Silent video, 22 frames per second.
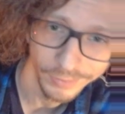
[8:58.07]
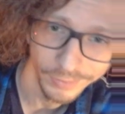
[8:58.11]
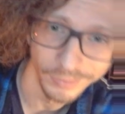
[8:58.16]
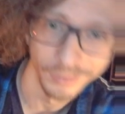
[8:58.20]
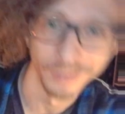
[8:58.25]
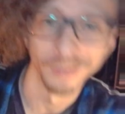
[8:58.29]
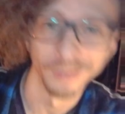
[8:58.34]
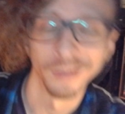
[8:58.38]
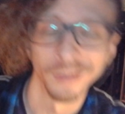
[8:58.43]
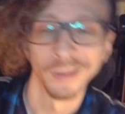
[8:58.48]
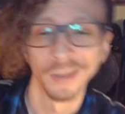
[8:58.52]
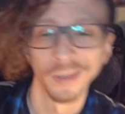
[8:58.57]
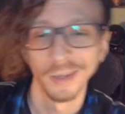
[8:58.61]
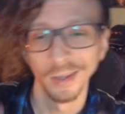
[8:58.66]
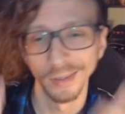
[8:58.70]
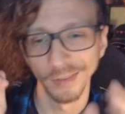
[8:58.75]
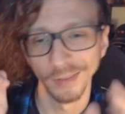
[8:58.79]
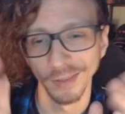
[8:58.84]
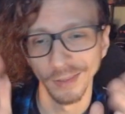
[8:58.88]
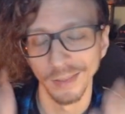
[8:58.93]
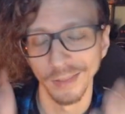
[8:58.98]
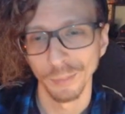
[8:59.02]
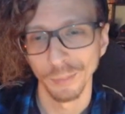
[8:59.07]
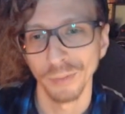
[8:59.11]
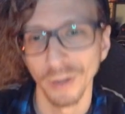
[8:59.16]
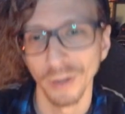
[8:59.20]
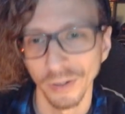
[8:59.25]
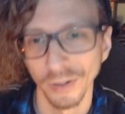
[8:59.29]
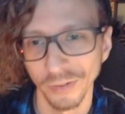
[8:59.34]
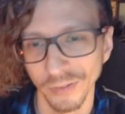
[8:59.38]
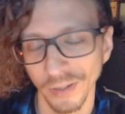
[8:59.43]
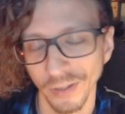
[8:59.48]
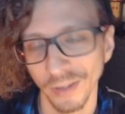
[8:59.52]
in and then they
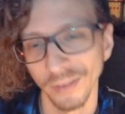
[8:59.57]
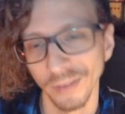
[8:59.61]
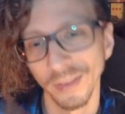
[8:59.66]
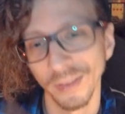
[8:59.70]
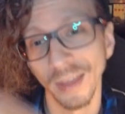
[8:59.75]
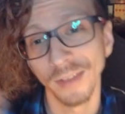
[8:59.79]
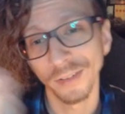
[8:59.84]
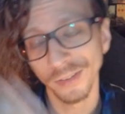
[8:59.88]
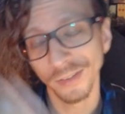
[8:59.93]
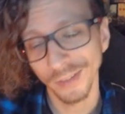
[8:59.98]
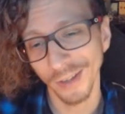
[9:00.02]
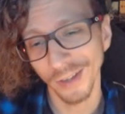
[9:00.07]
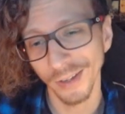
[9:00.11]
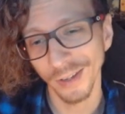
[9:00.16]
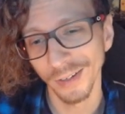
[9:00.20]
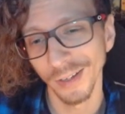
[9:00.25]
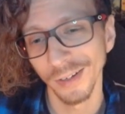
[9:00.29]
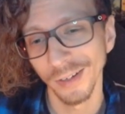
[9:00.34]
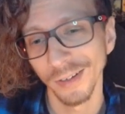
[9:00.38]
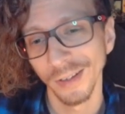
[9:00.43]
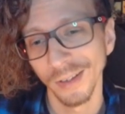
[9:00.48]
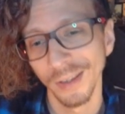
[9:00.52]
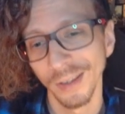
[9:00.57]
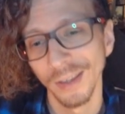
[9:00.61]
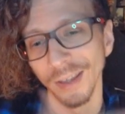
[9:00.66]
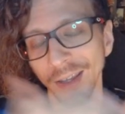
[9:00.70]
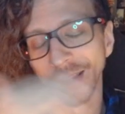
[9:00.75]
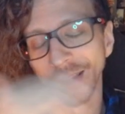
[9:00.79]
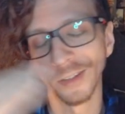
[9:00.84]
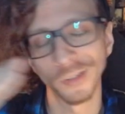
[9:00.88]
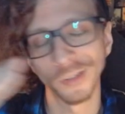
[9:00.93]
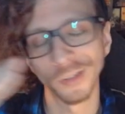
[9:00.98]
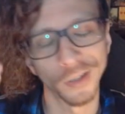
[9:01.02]
press that and then sign in,
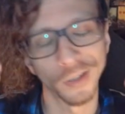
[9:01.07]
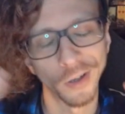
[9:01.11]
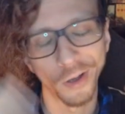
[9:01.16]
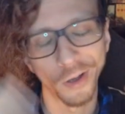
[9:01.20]
it's going to